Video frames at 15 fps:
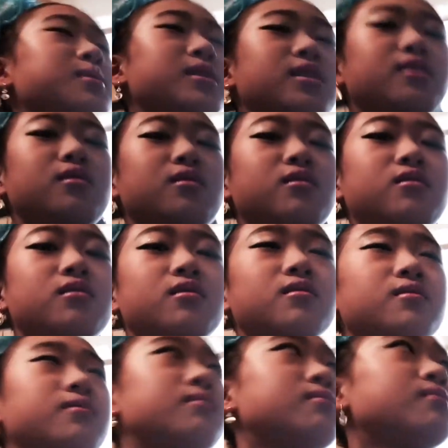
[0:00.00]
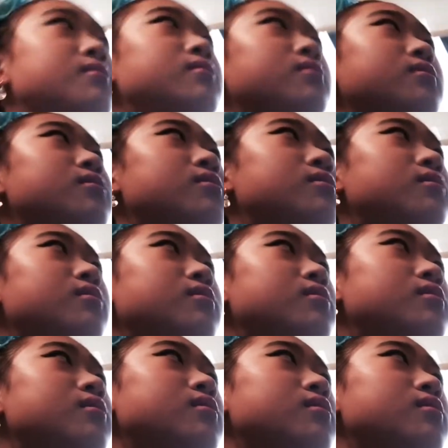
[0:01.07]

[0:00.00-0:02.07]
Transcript: we do. How long is each?